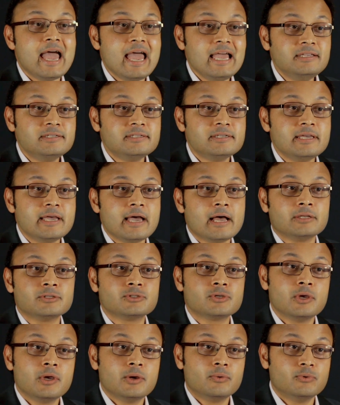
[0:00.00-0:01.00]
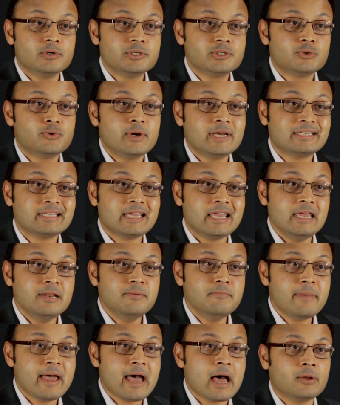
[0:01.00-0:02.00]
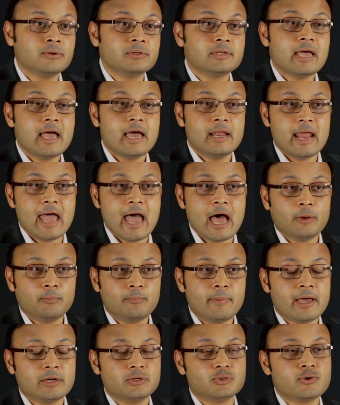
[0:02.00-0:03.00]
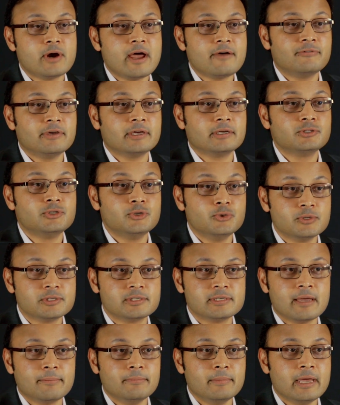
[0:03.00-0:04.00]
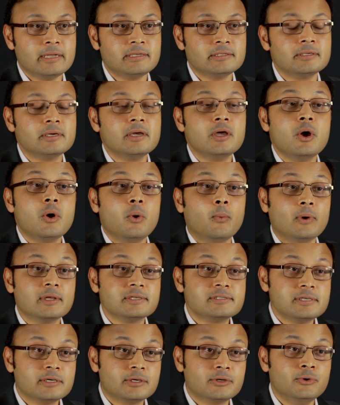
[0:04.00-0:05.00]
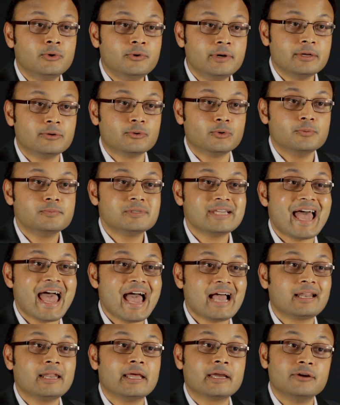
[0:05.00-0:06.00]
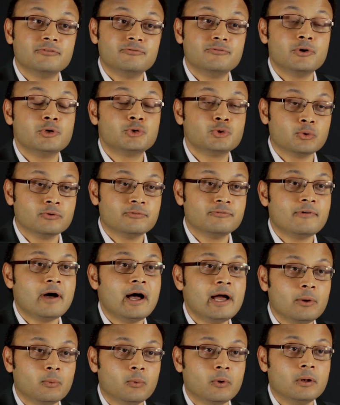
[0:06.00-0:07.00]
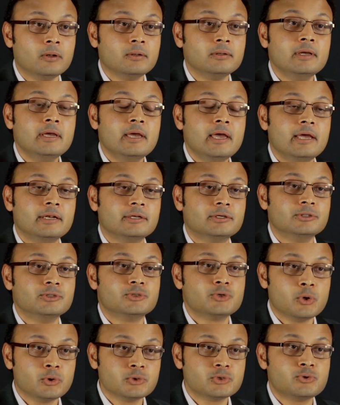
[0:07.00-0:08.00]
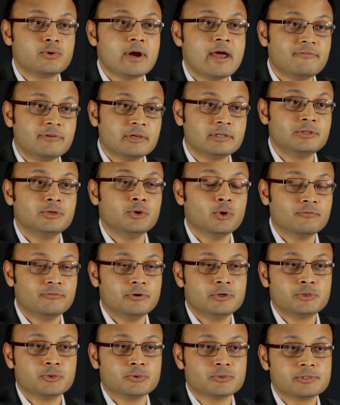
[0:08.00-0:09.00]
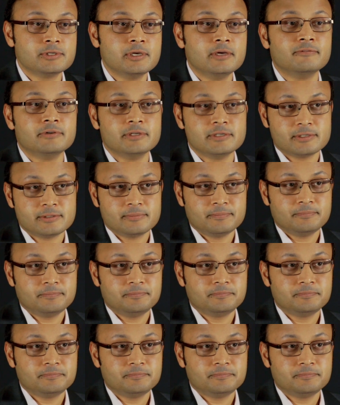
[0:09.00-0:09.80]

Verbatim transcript: ACLs restrict inbound and outbound traffic to a subnet, while security groups act like a virtual firewall and controls traffic to your virtual servers.